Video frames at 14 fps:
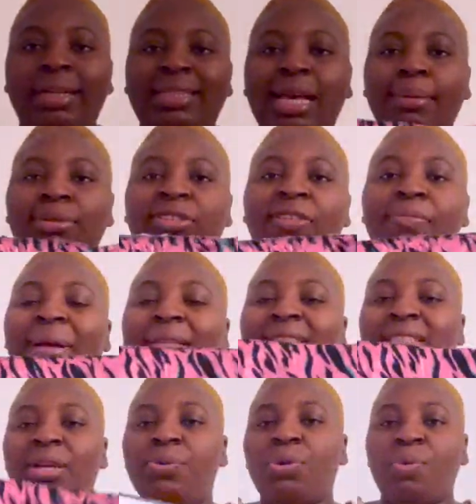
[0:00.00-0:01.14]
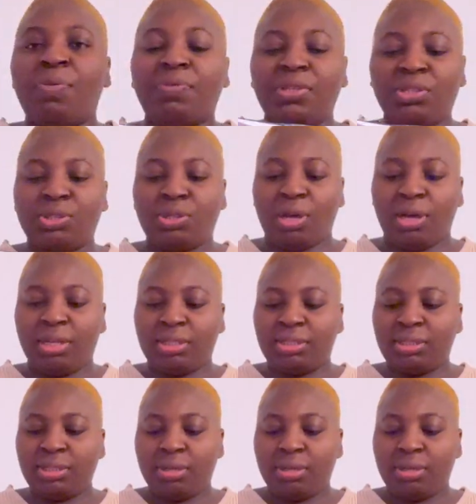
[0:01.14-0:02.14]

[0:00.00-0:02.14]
terms of material with this skirt,